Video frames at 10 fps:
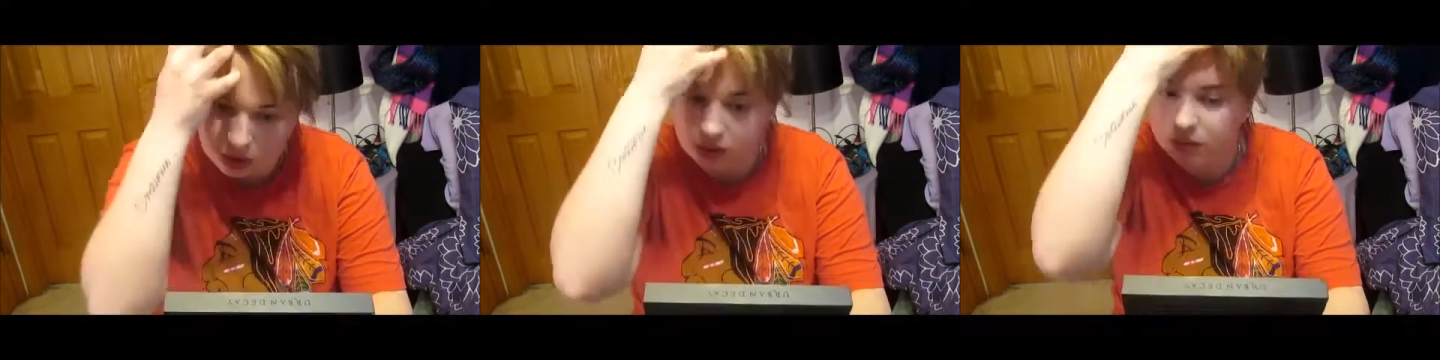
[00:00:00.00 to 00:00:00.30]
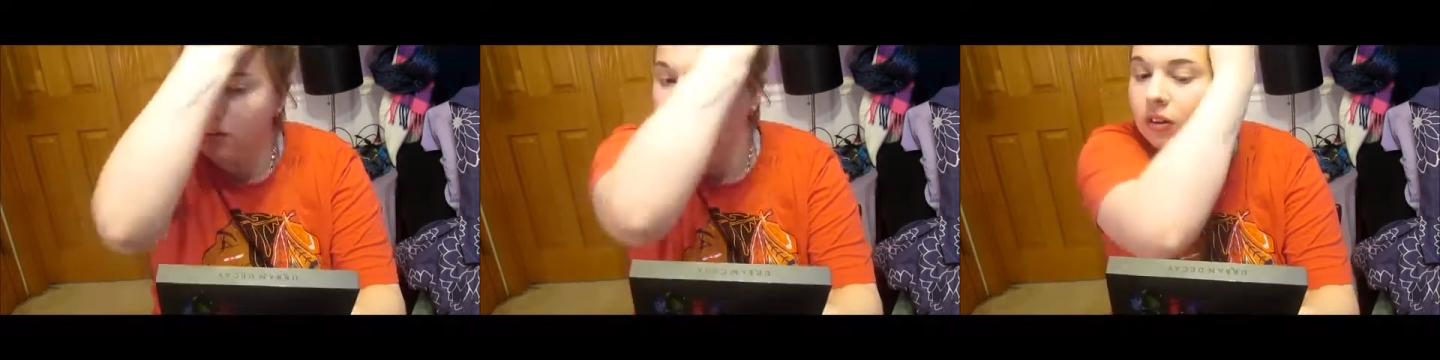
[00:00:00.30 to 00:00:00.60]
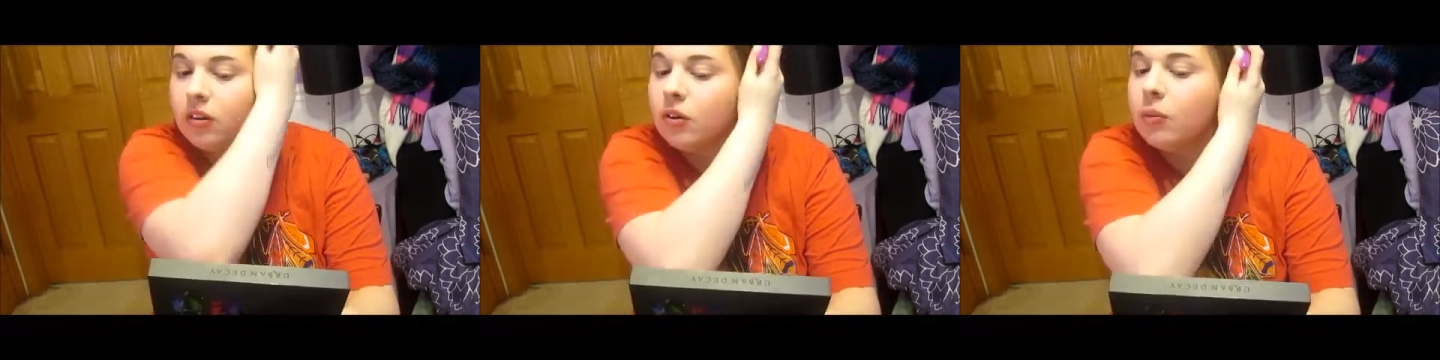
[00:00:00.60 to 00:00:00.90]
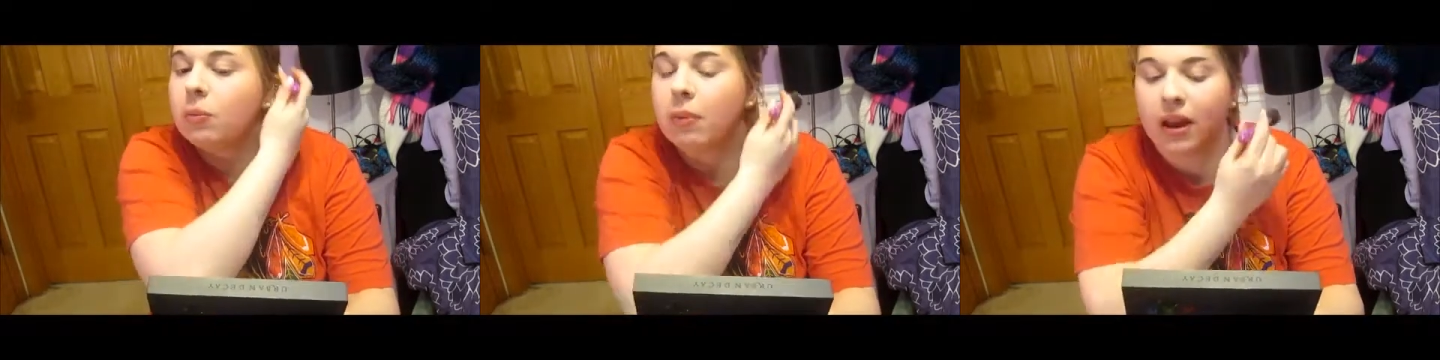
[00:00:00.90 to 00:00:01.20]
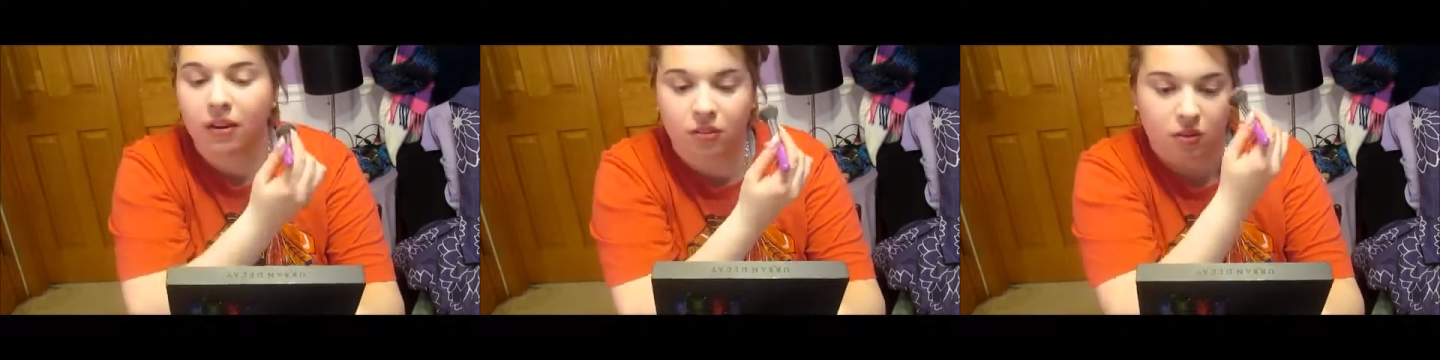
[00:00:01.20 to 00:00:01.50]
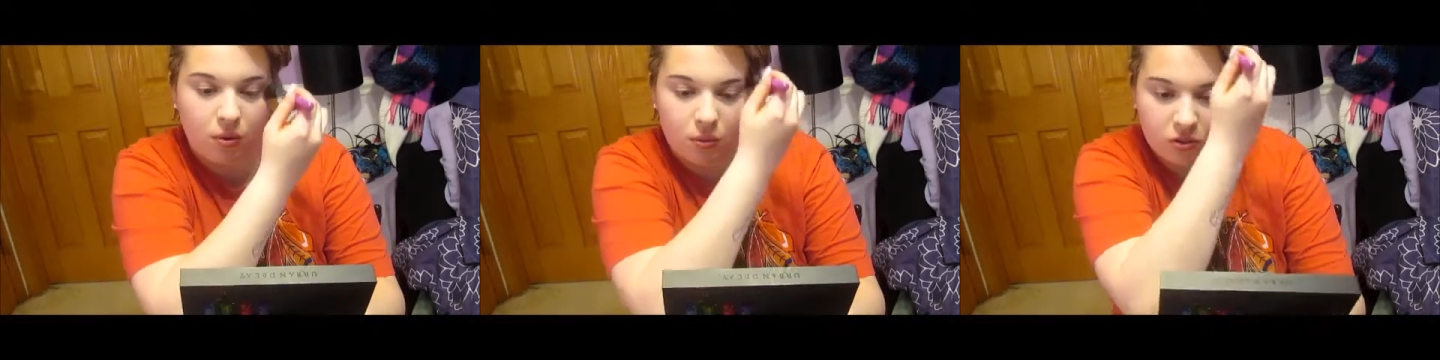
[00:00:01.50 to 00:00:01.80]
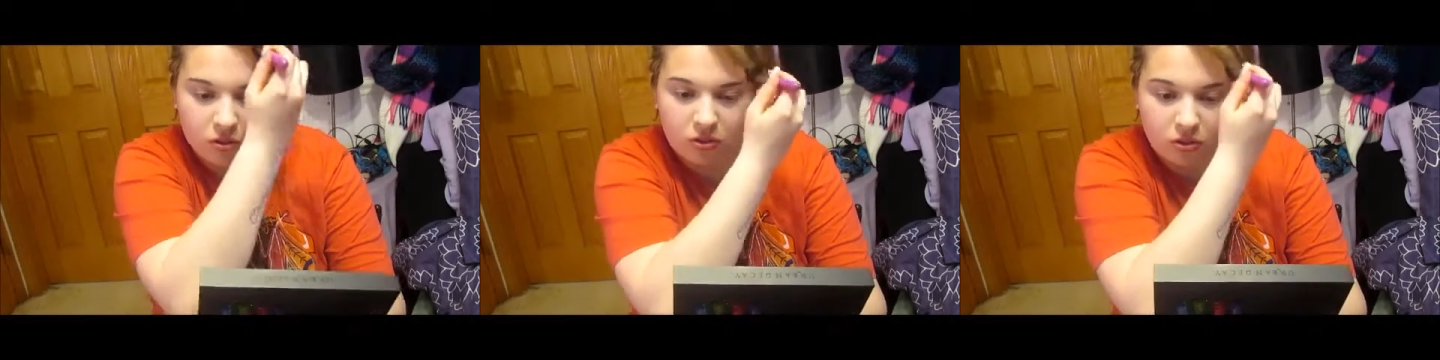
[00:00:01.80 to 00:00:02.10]
Is this hard to do with bangs too? I
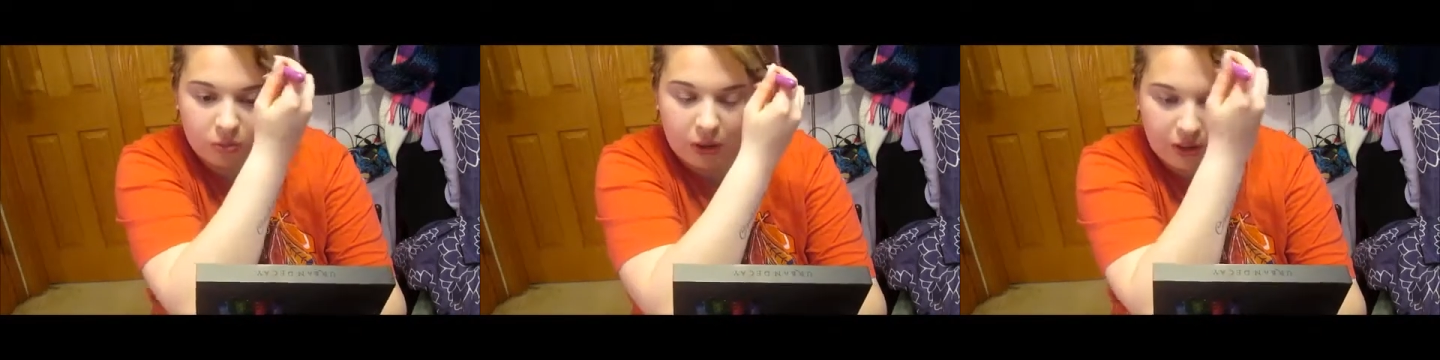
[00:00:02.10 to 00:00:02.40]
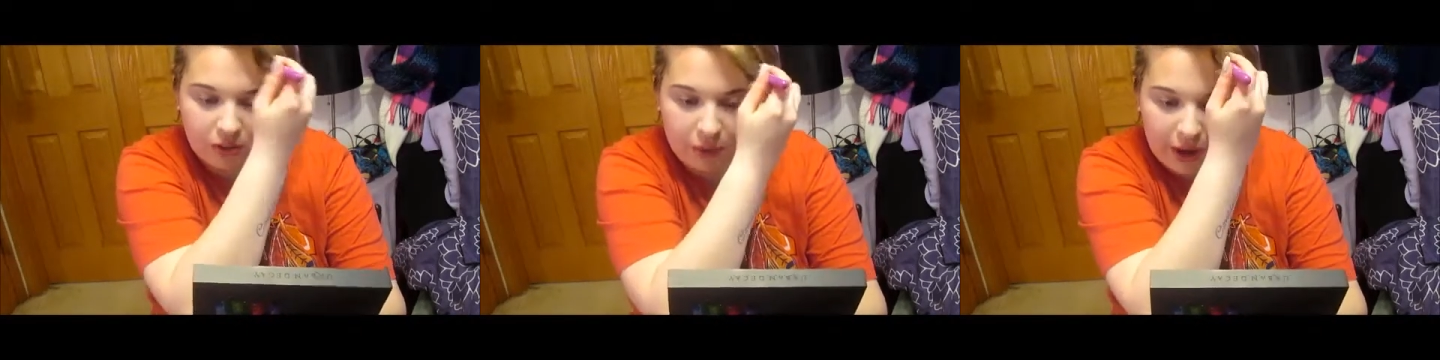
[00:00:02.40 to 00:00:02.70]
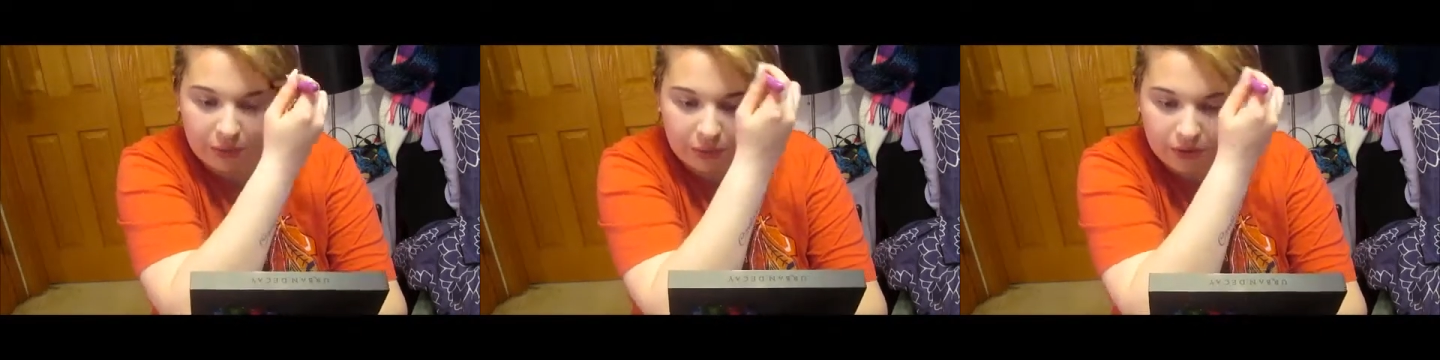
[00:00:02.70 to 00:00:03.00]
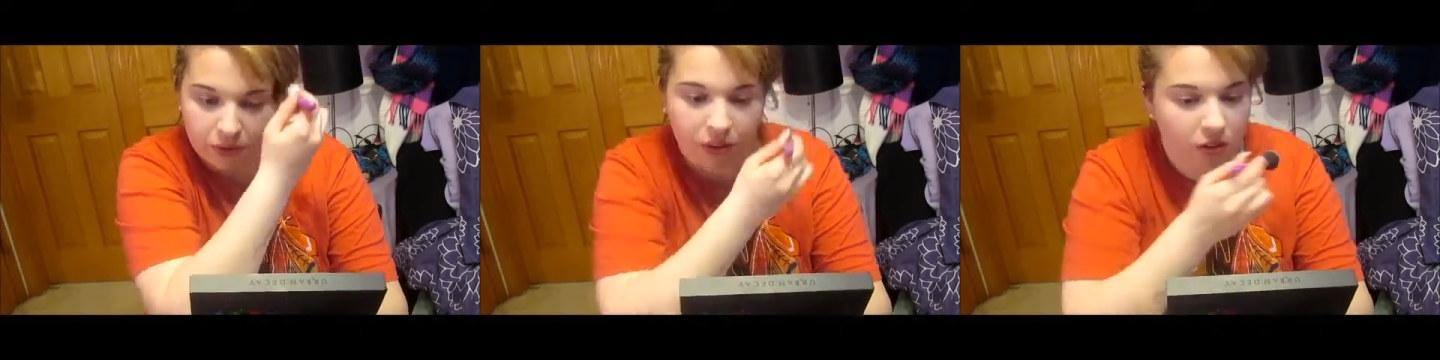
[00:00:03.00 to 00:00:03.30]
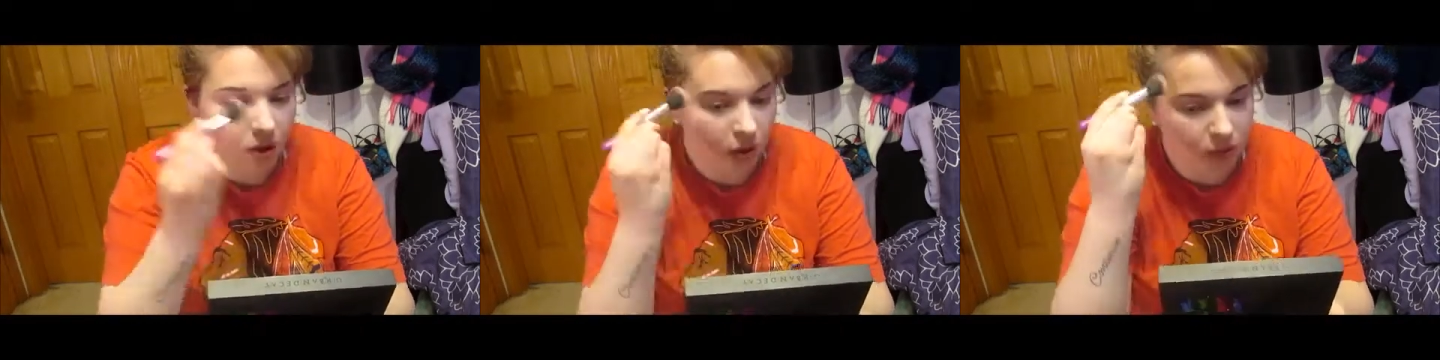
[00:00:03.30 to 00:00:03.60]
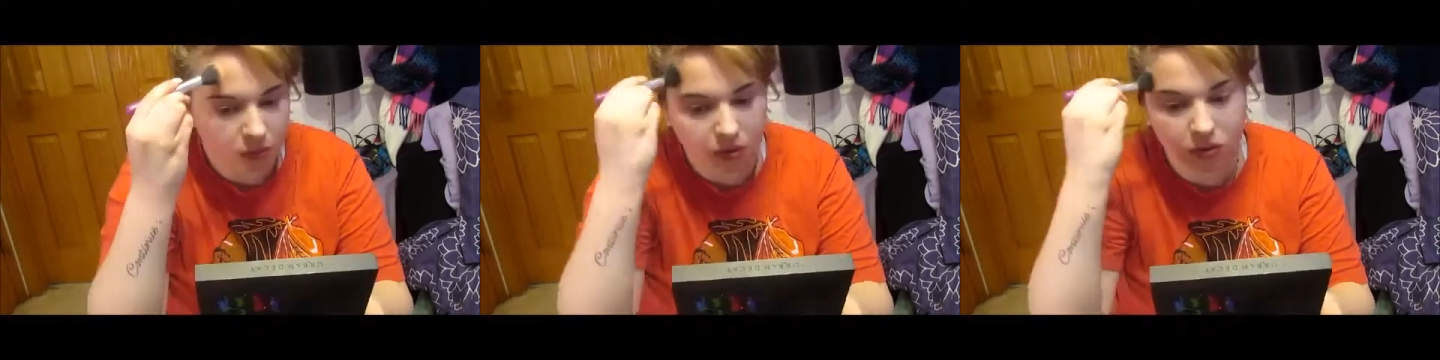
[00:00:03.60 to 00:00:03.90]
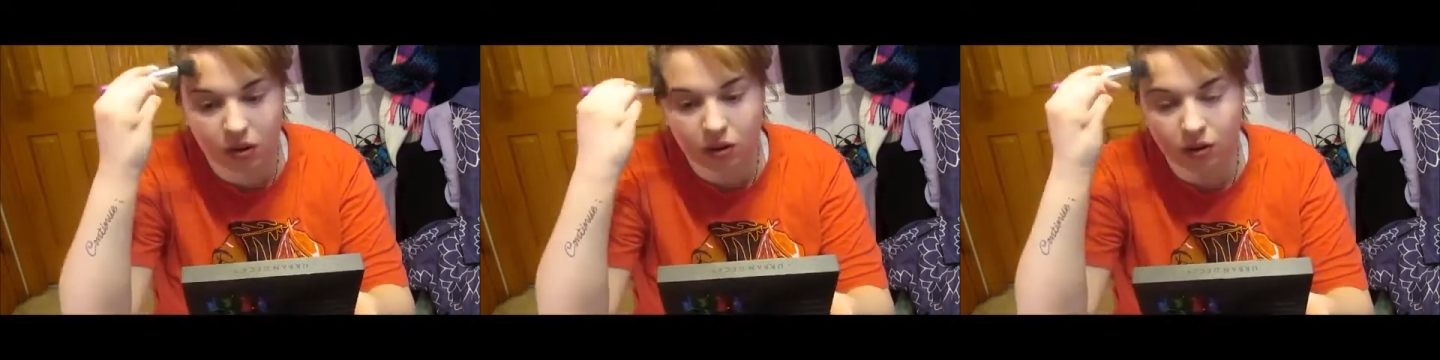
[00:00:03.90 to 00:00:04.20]
should have just pinned these back, but I was like, no, I'm
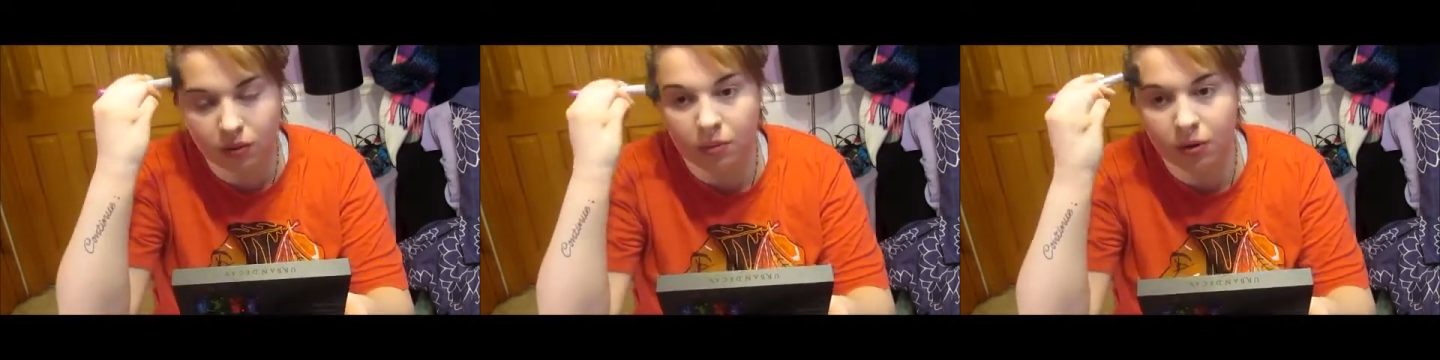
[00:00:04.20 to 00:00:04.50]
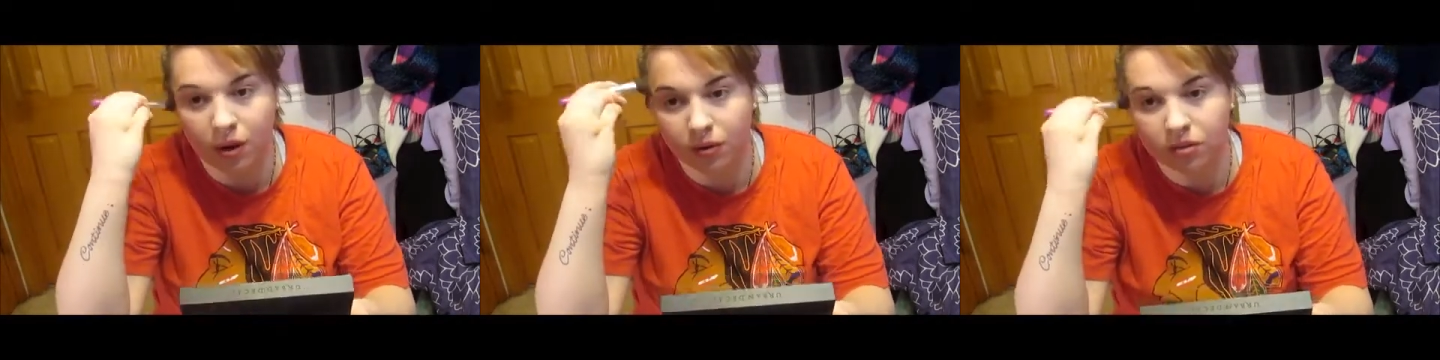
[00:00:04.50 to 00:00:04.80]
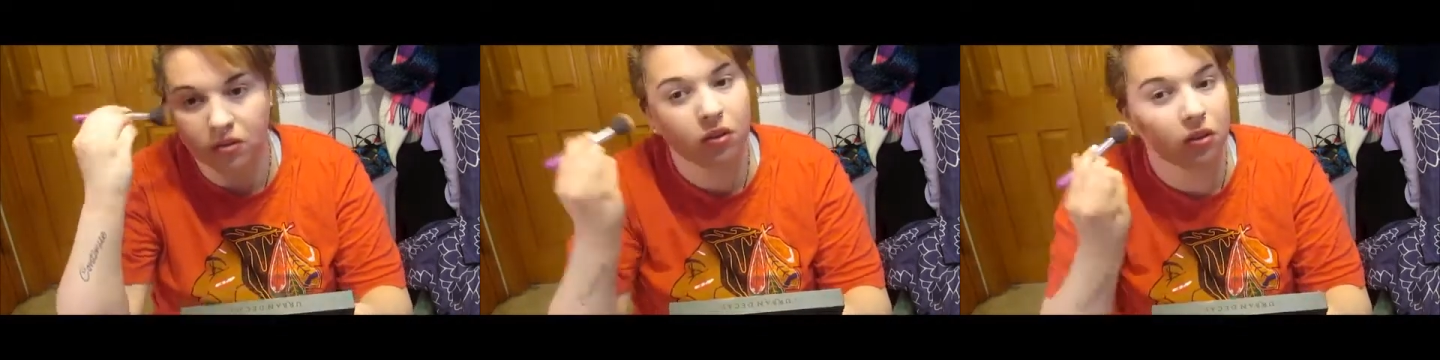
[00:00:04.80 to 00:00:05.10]
just gonna leave them down because